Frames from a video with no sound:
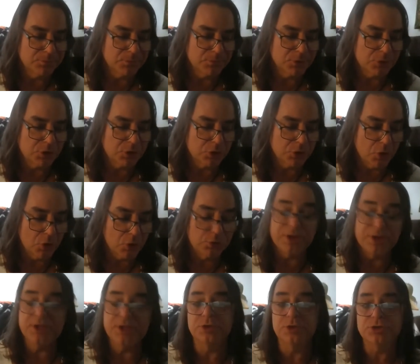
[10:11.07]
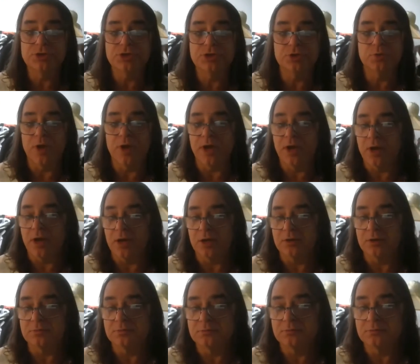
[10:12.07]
Clothing you should wear,